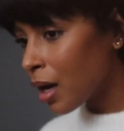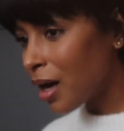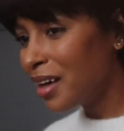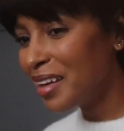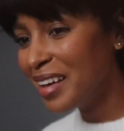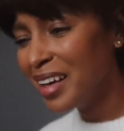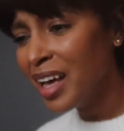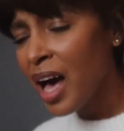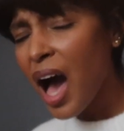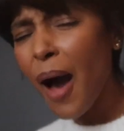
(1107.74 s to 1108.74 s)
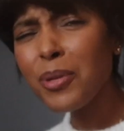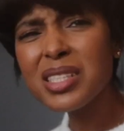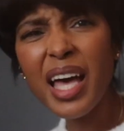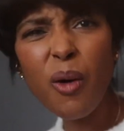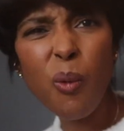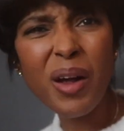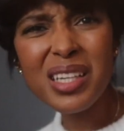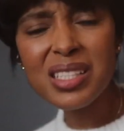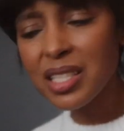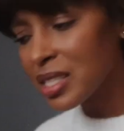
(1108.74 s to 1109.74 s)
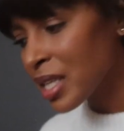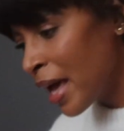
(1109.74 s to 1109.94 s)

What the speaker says: I was like, what is this?